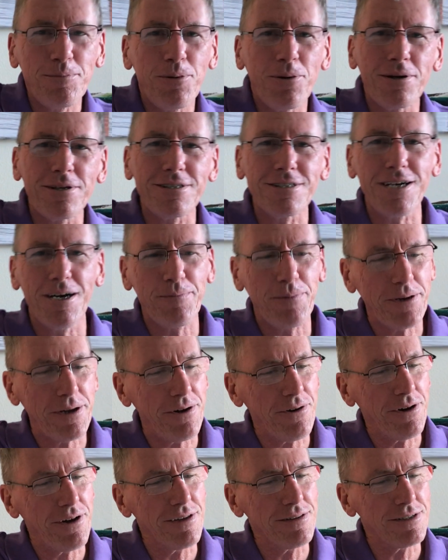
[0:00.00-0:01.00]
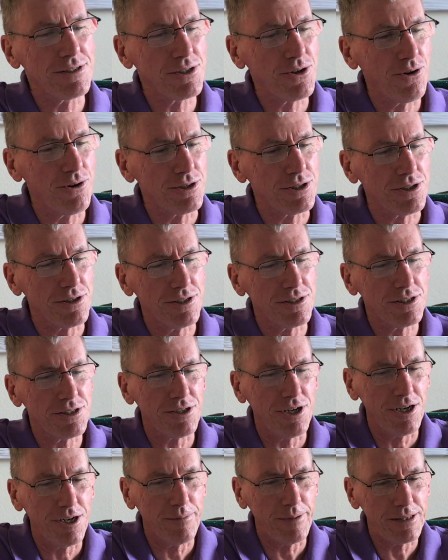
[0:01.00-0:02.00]
important topic area in this course, so let's
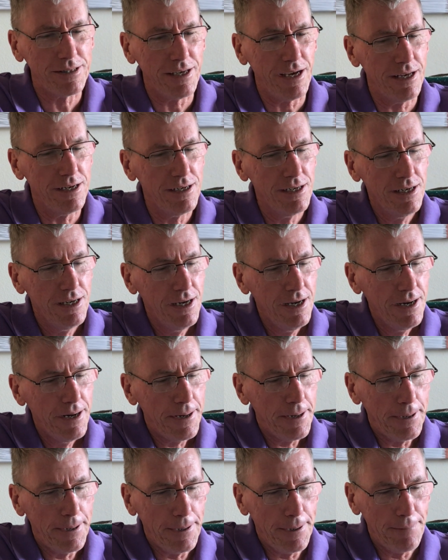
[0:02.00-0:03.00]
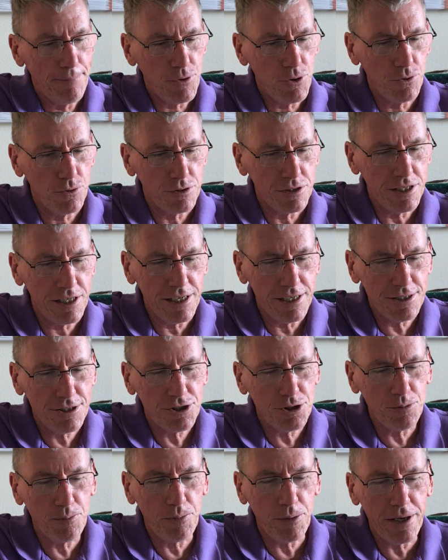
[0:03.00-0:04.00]
talk about that. You'll
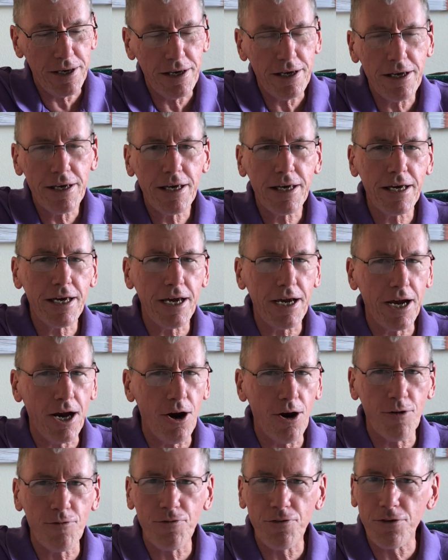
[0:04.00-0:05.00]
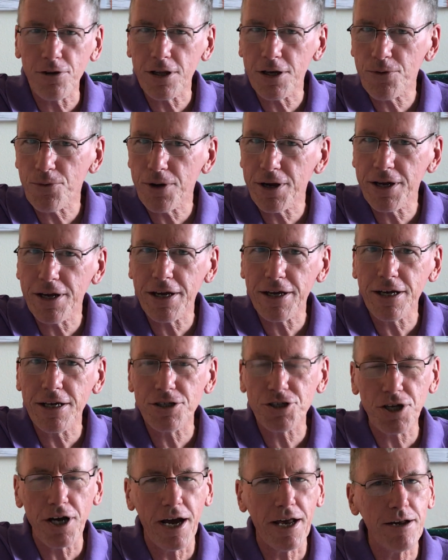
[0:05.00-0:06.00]
need to be carefully reading
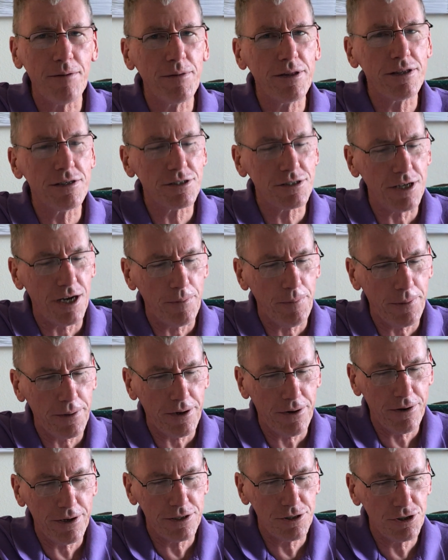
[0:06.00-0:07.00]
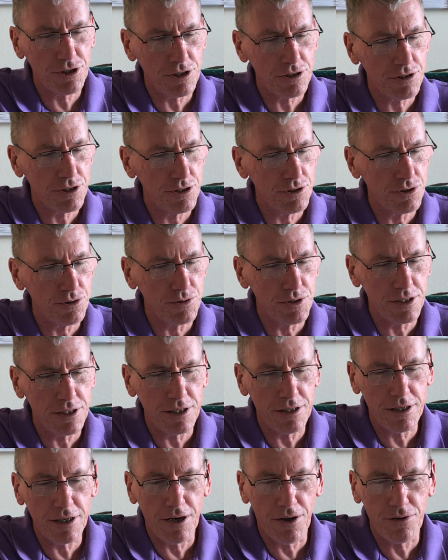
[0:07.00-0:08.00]
each item in this topic area, just as you
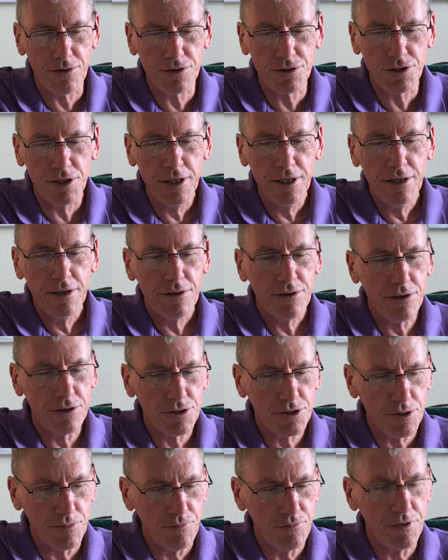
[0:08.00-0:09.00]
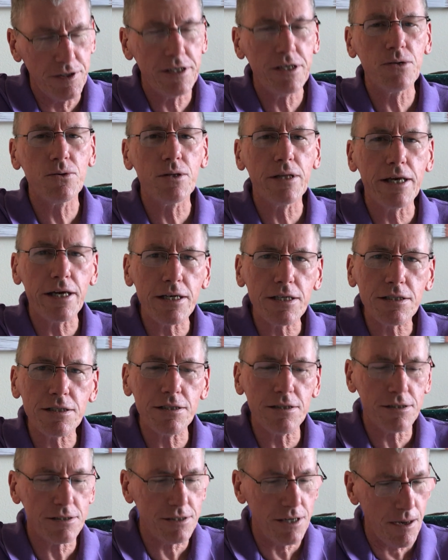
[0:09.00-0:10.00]
did in the others. There's some video
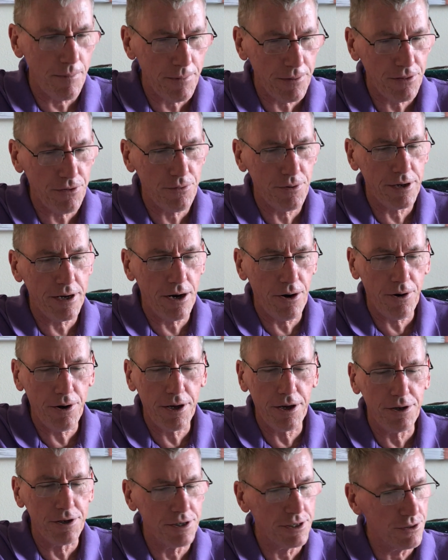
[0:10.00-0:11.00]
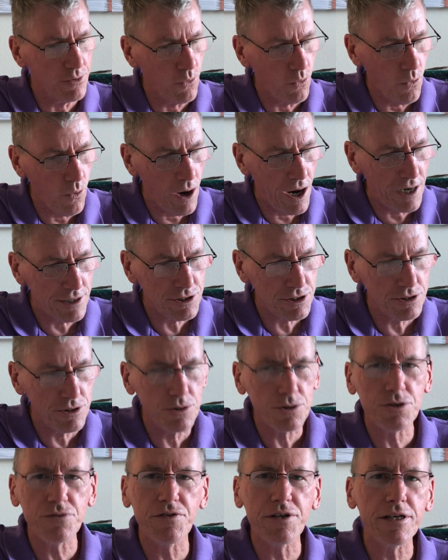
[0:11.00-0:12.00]
links in the topic 3 area. You need to watch
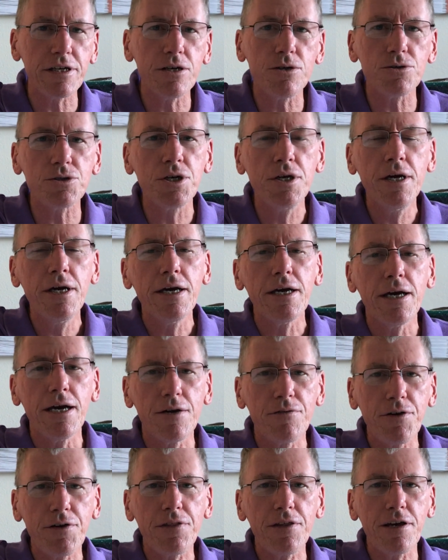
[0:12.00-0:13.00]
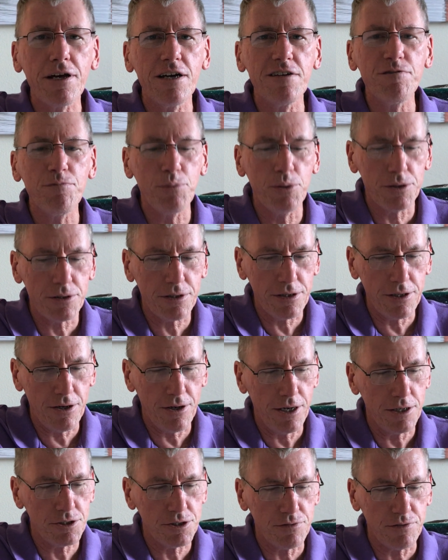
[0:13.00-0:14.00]
those videos. Everything I've put
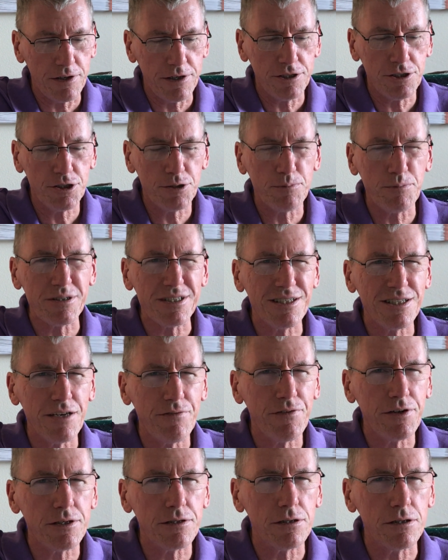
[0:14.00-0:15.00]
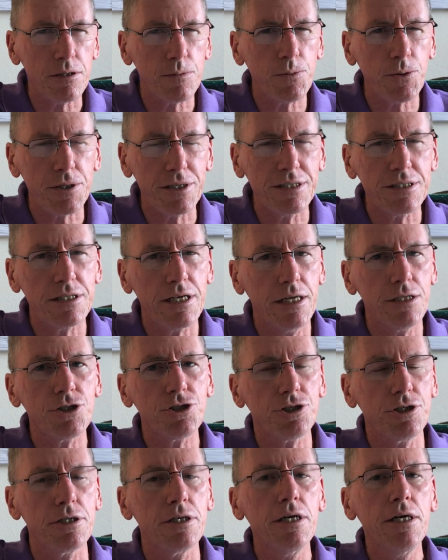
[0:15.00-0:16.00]
there has a very specific, deliberate
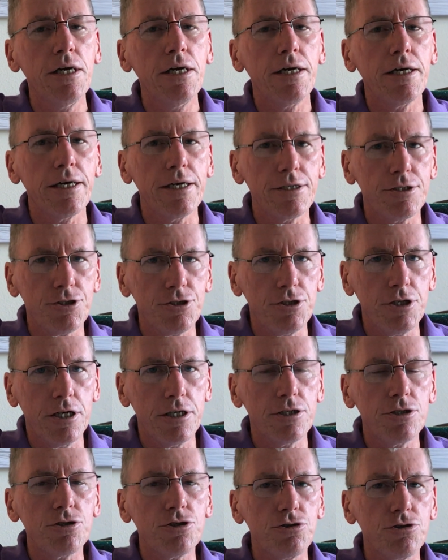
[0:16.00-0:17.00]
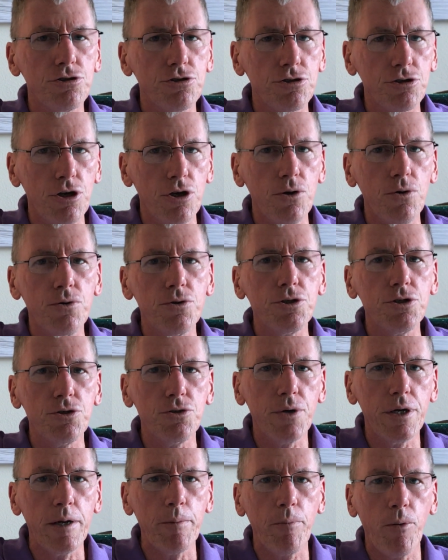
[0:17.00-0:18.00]
intention. It's done to show
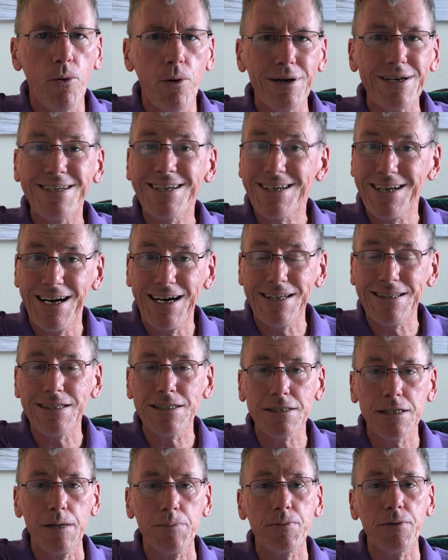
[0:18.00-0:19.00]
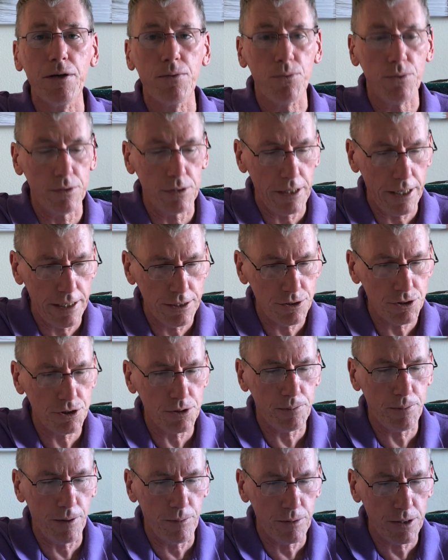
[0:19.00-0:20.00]
you an important concept that relates
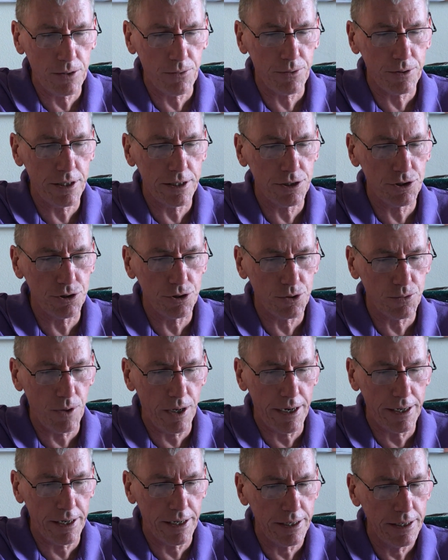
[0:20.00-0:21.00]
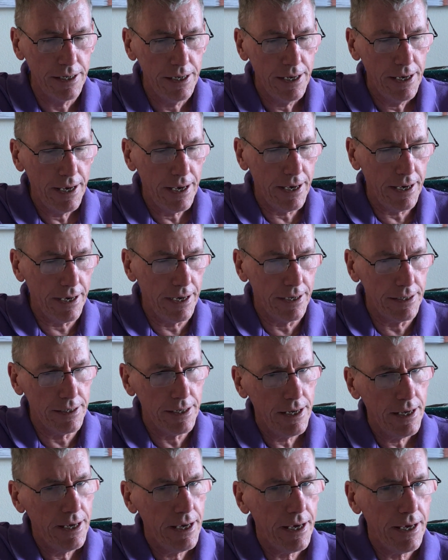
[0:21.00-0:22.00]
to public relations writing.
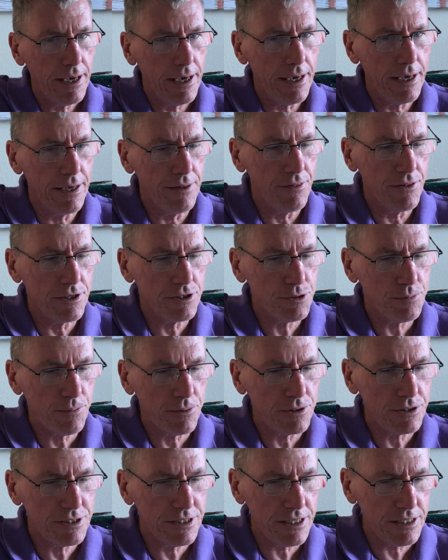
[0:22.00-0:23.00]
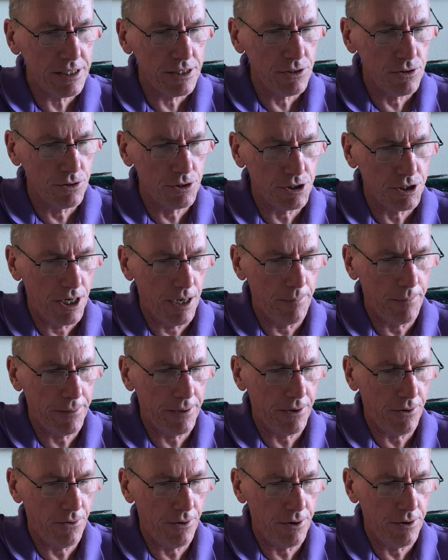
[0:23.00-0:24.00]
And in this particular
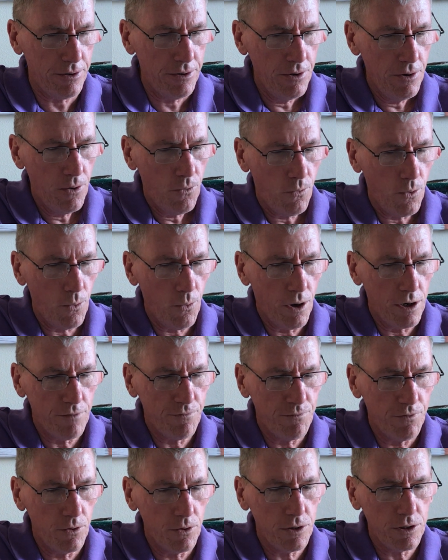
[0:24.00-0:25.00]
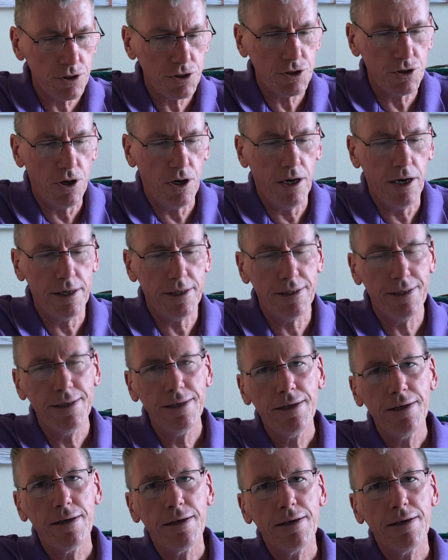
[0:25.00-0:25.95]
topic area, we want to focus on